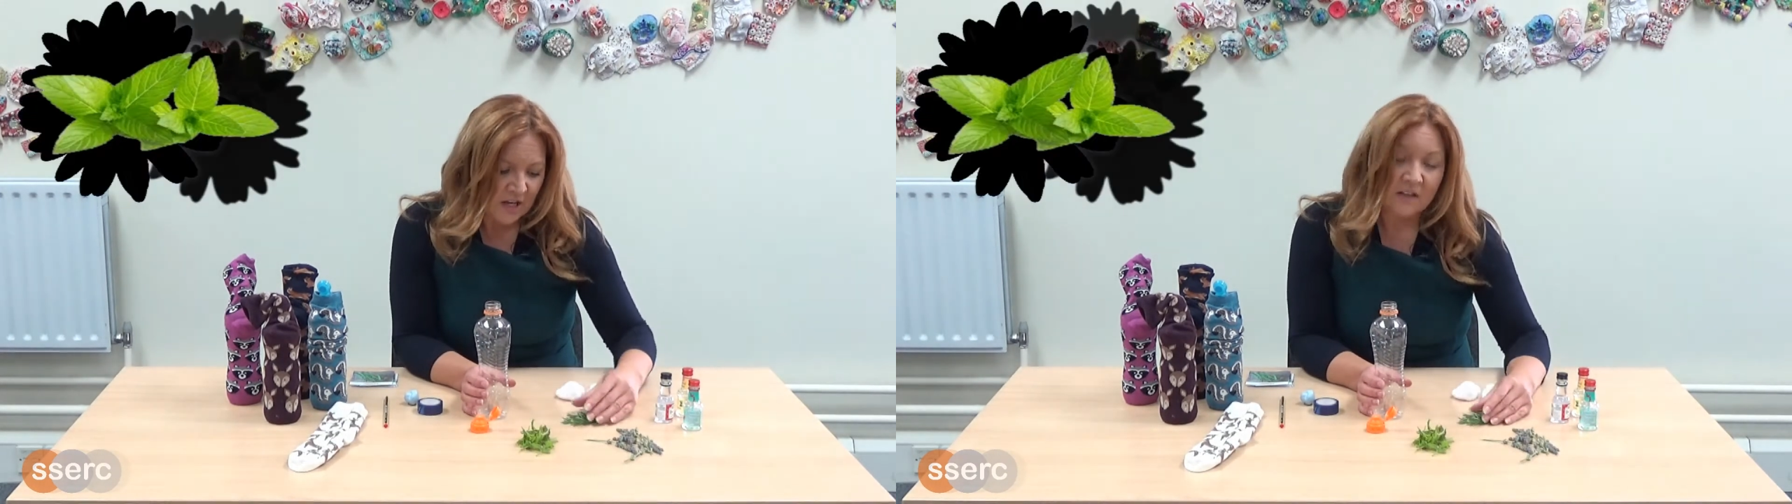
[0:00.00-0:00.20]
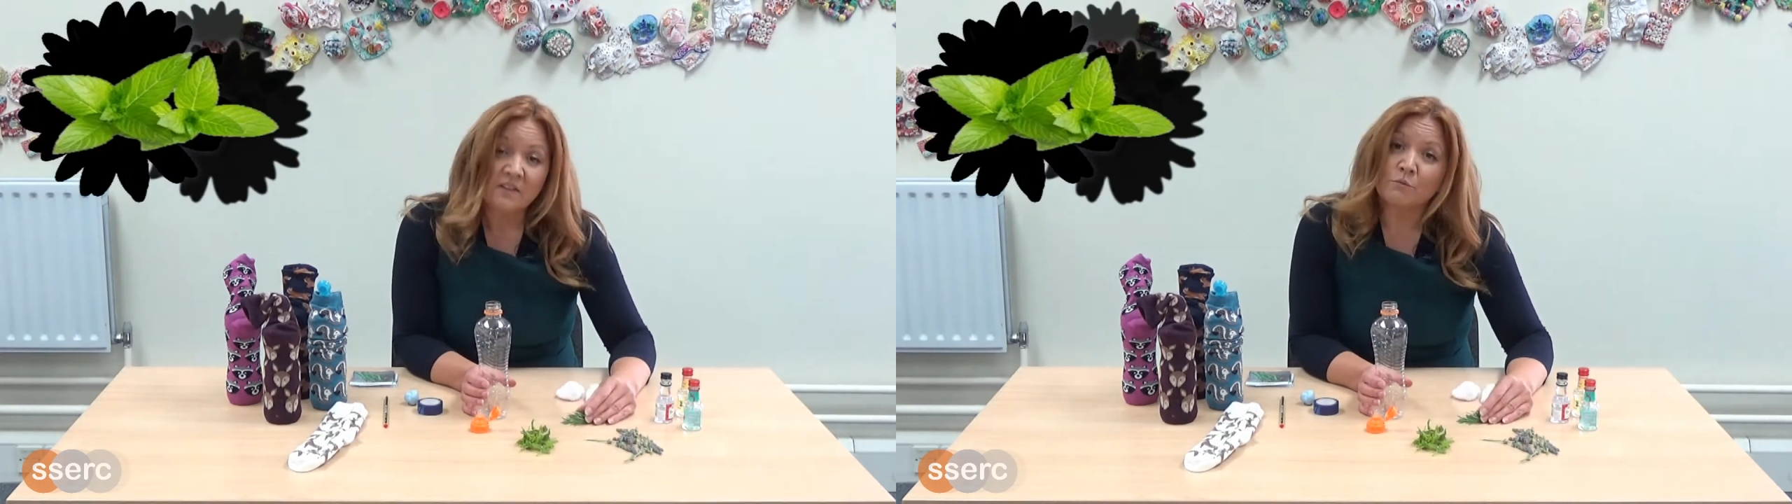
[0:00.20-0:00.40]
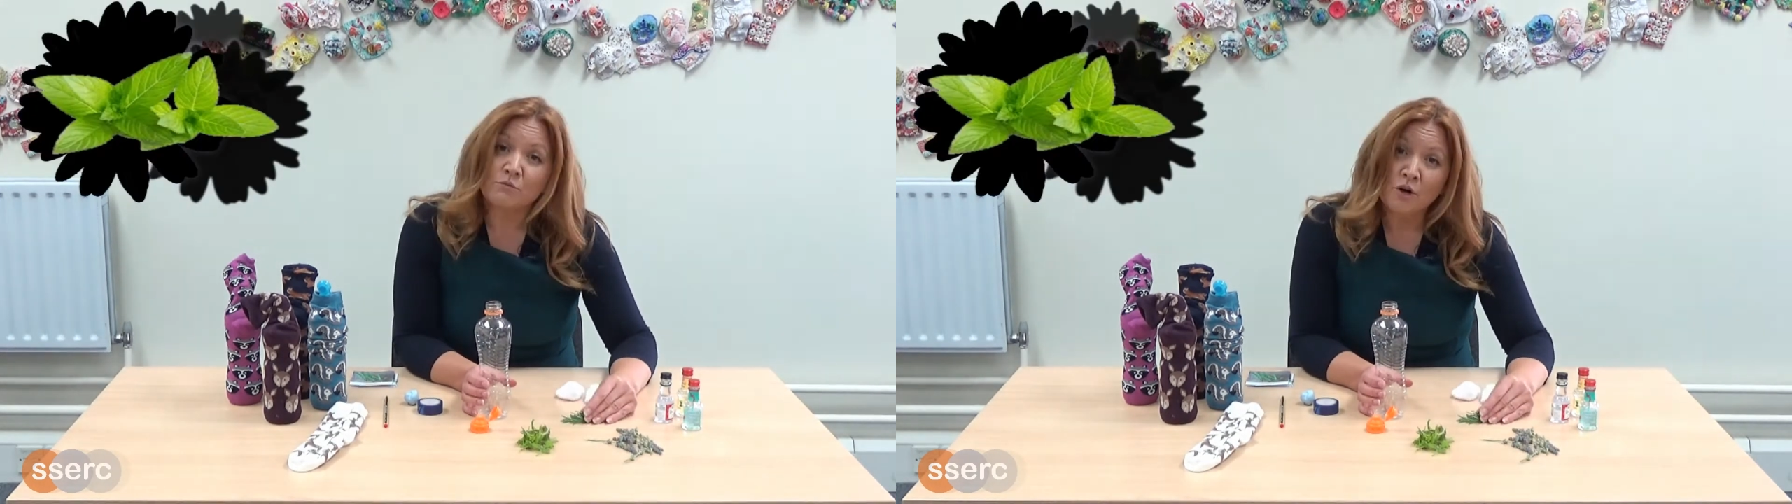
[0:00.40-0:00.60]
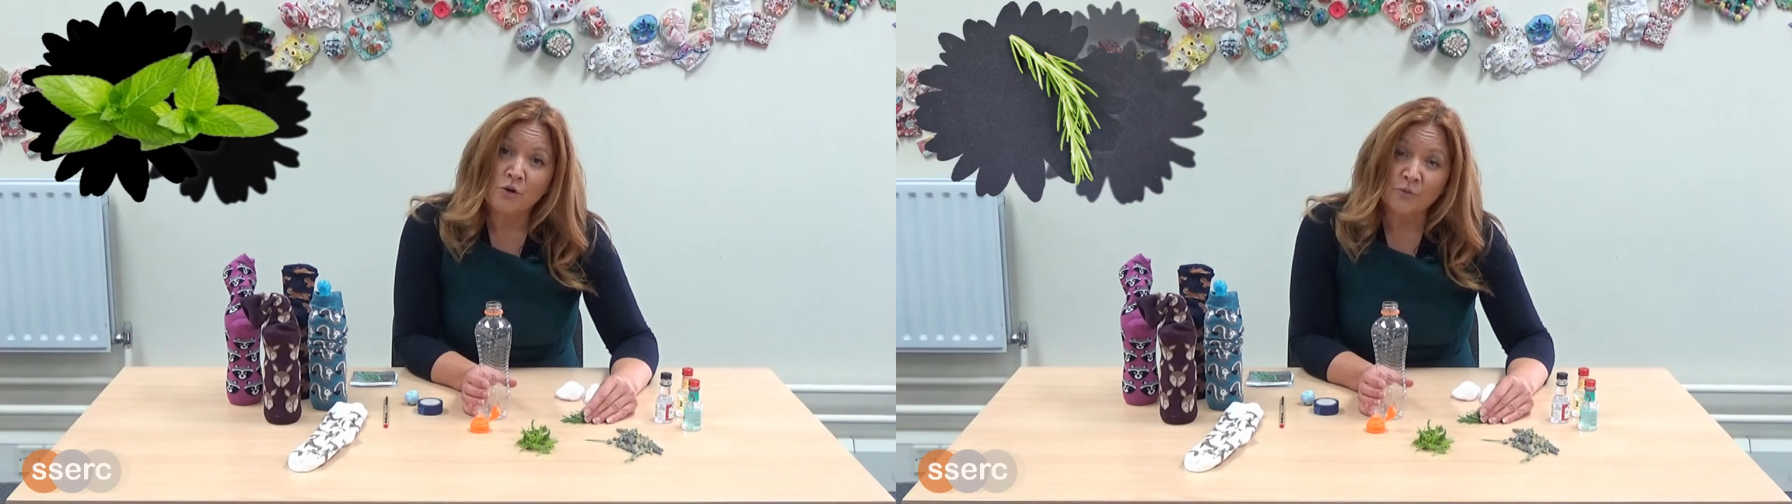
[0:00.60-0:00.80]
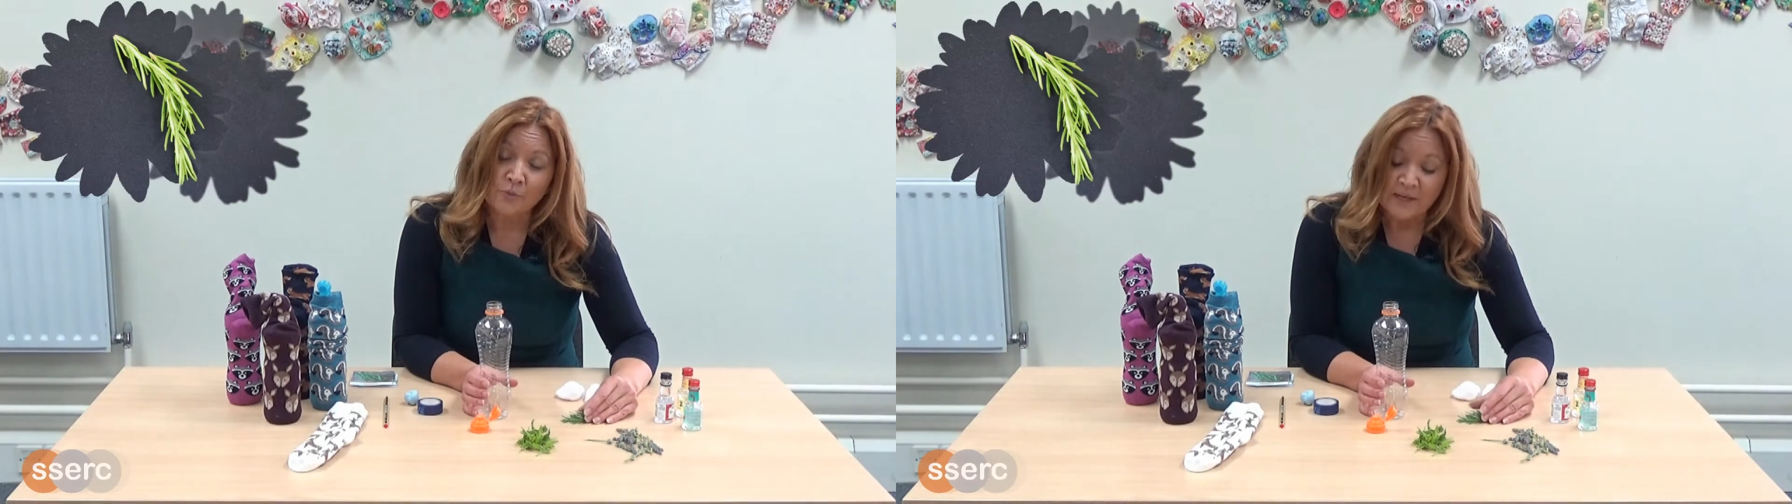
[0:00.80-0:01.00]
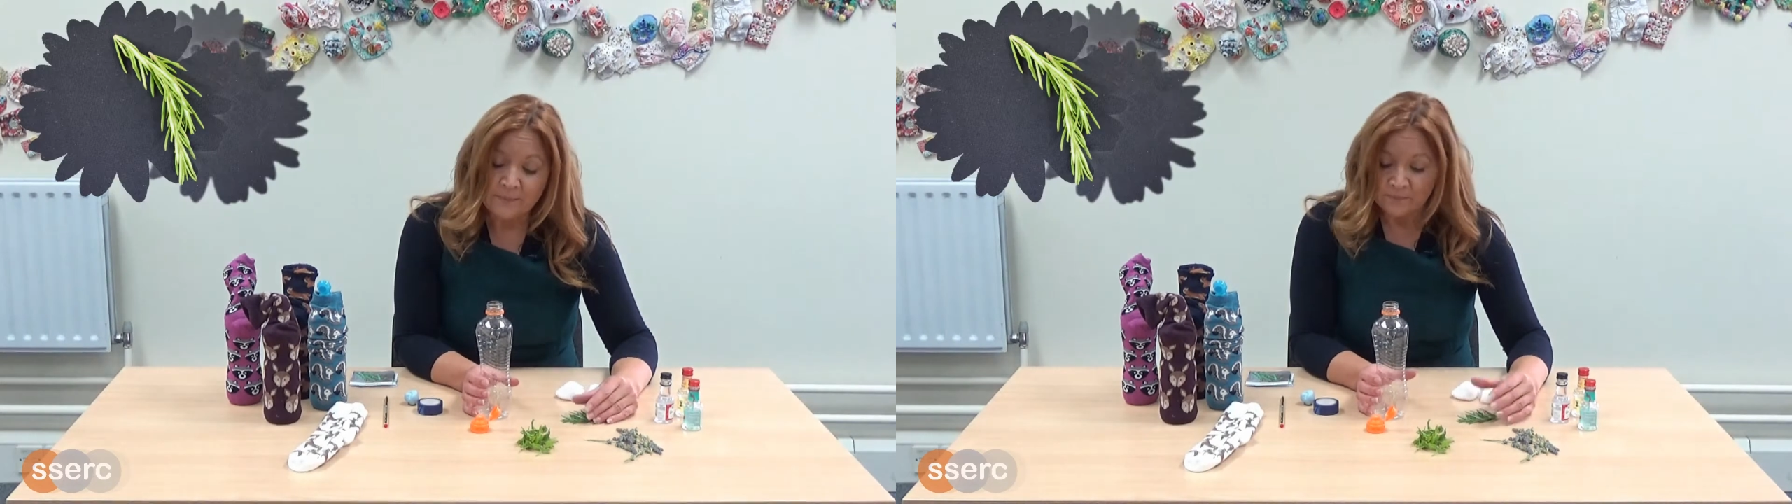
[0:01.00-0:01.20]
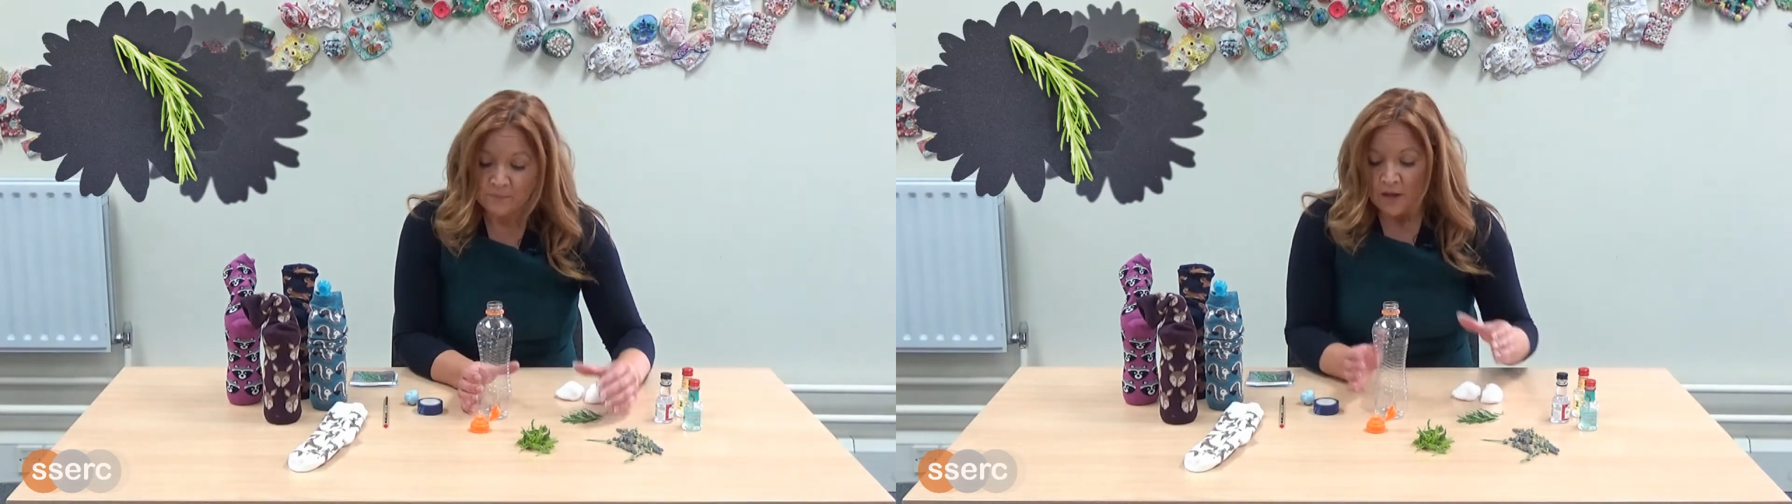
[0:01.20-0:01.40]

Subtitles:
and some rosemary.